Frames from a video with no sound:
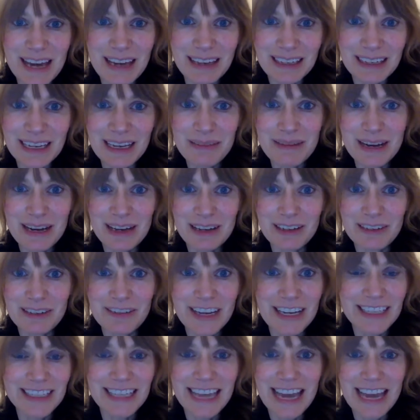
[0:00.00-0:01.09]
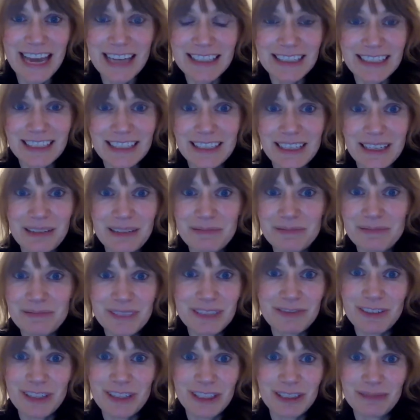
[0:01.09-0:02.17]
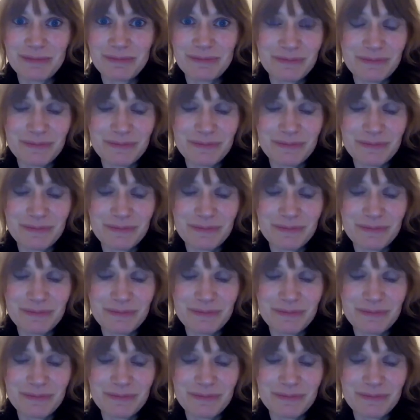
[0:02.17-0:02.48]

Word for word: came out of us asking them for